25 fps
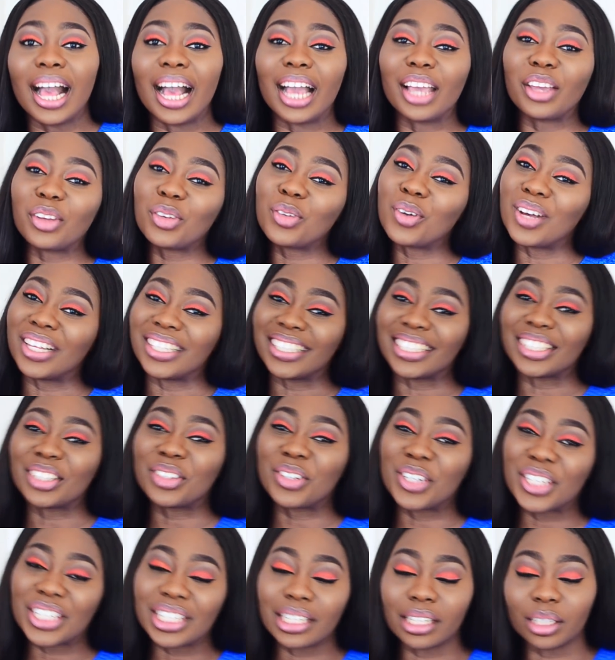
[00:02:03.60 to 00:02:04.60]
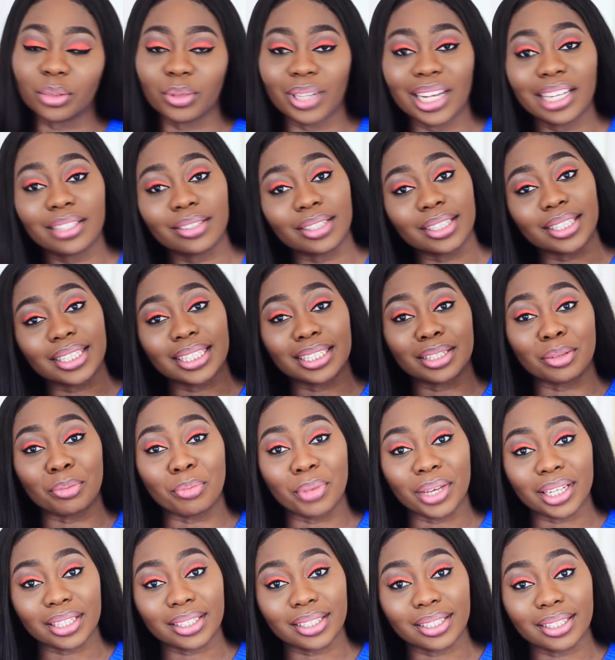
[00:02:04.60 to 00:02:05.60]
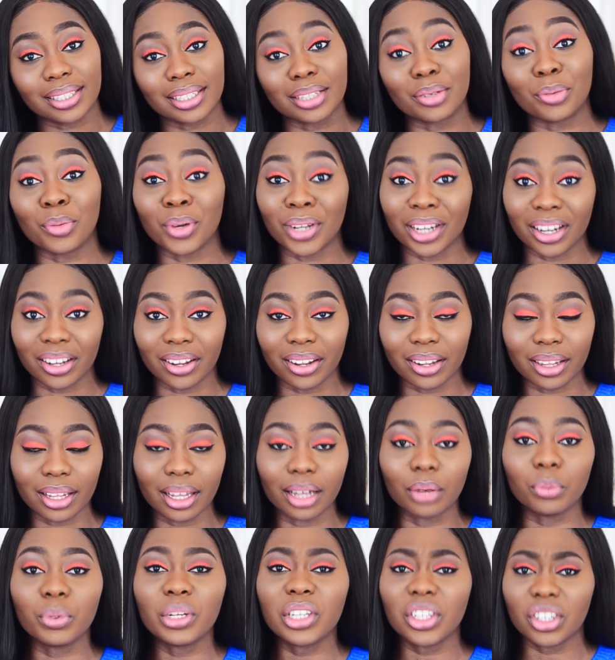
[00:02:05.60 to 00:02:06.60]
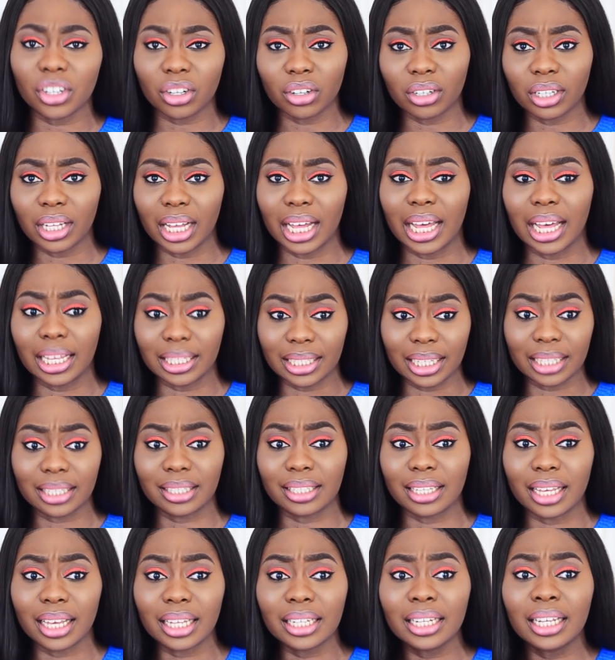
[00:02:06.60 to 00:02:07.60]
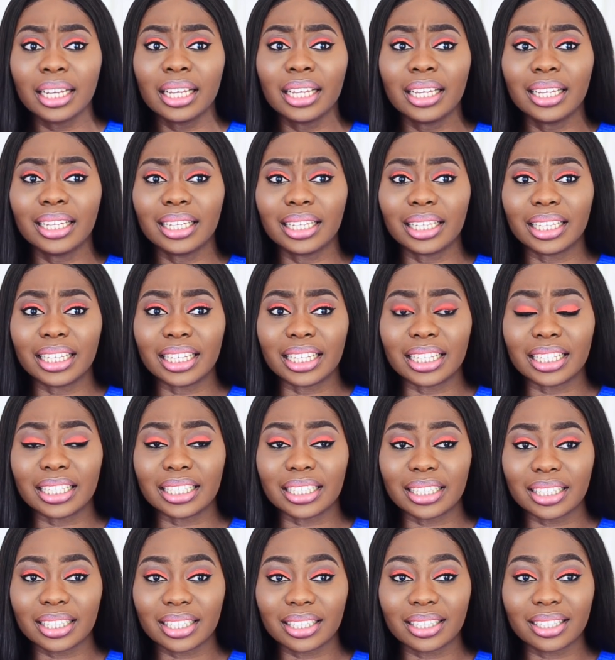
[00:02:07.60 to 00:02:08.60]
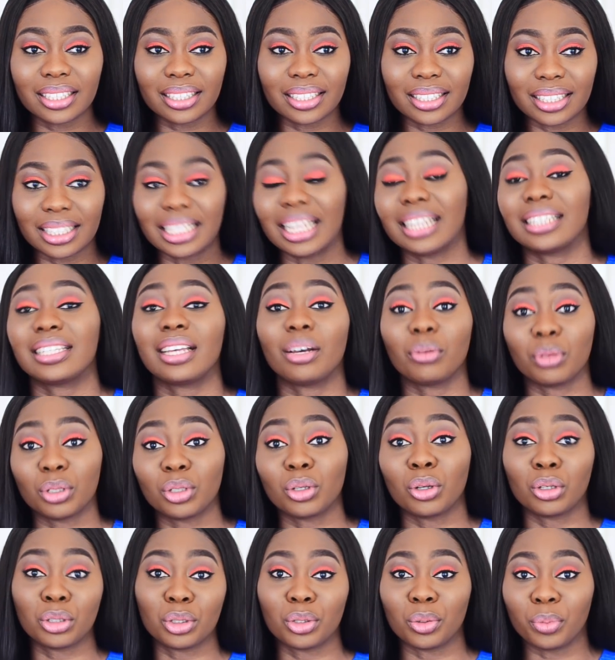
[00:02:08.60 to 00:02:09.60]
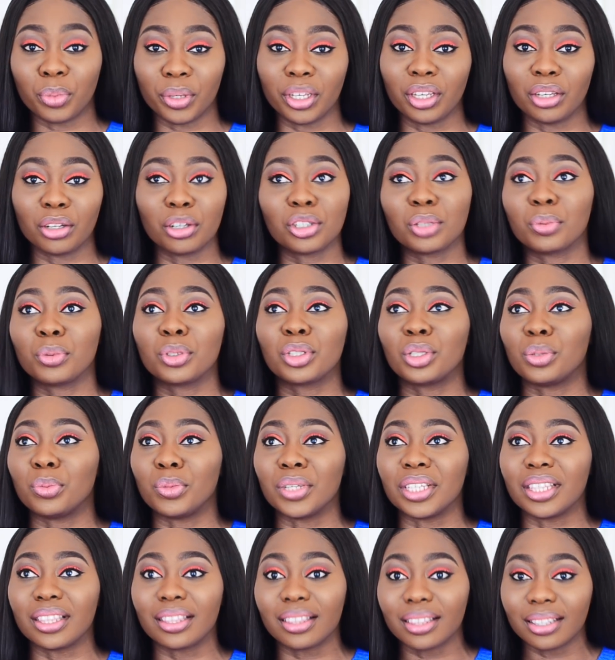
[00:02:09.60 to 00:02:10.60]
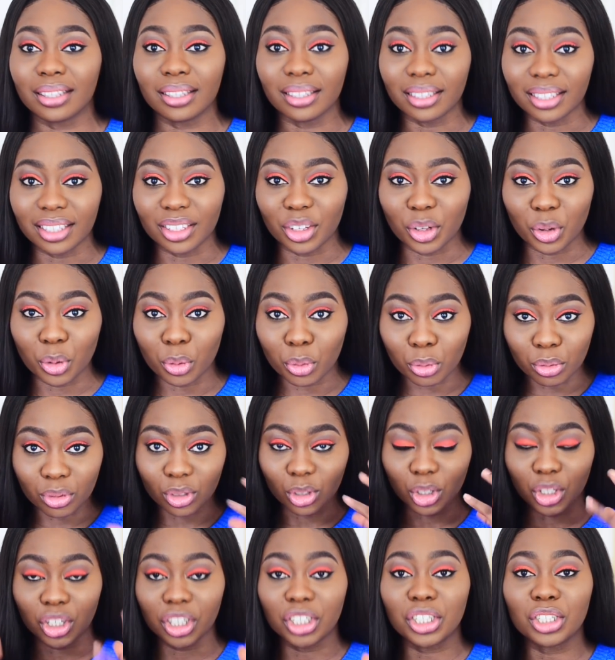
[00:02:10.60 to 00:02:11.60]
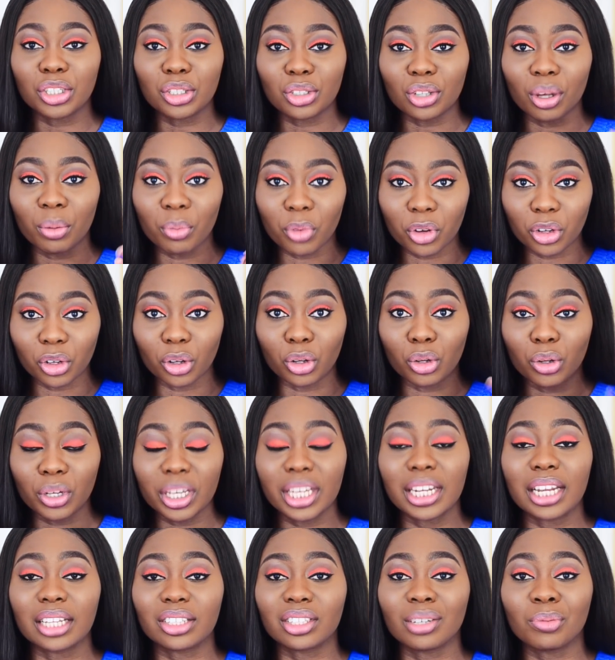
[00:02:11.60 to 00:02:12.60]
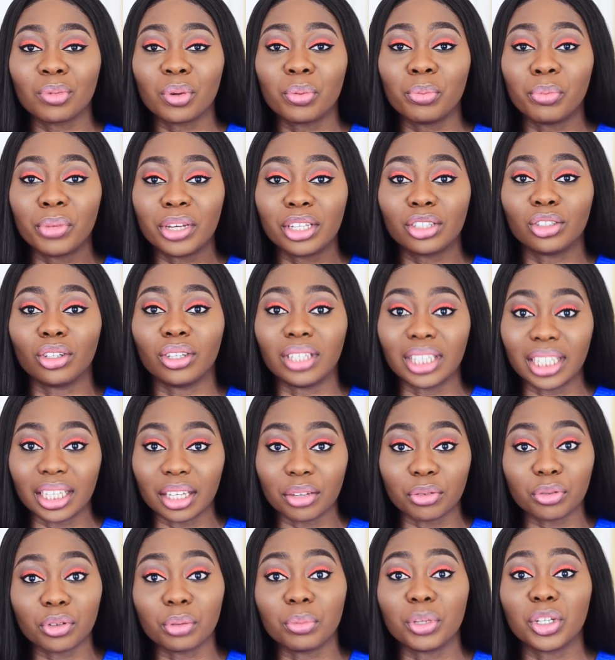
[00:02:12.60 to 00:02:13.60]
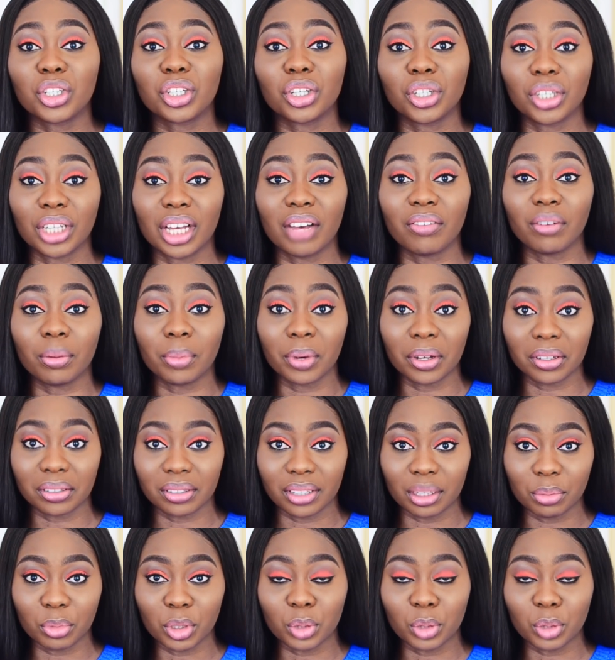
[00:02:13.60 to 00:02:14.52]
And as in Christians, we like to see the best in one another, which, as I said, that's how it ought to be. You're not supposed to be judging someone or looking at someone based on the information you have about them.